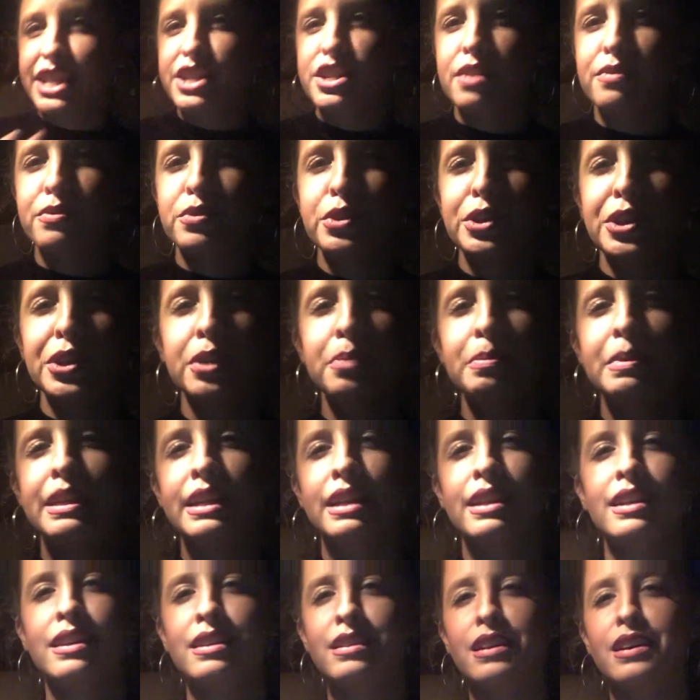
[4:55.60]
deja vu. You could be
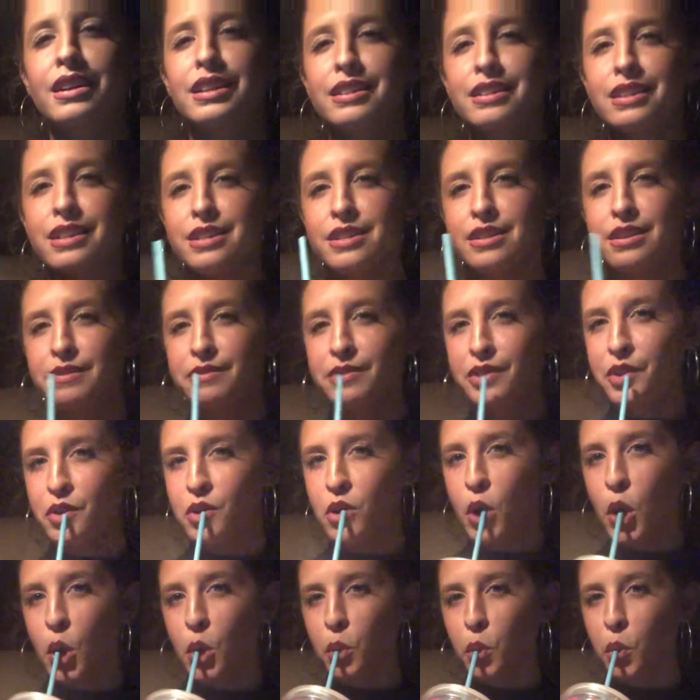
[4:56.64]
getting a lot of deja
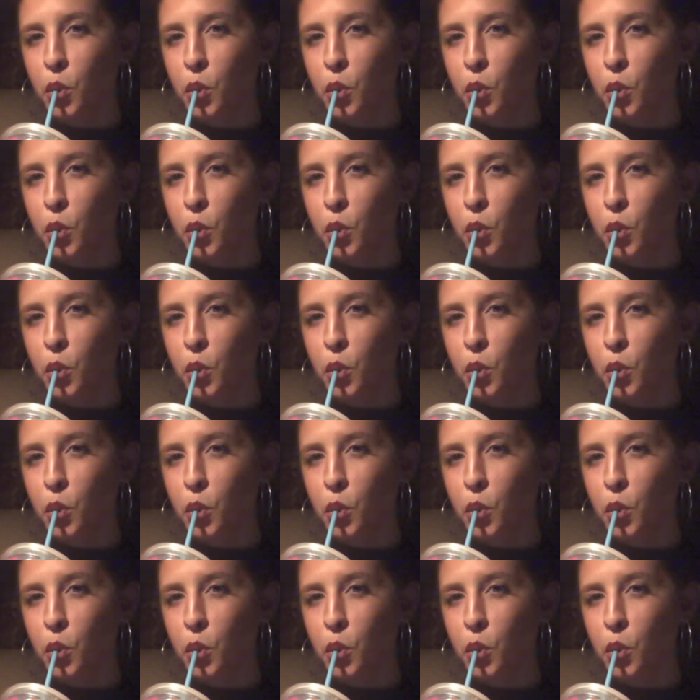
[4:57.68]
vu.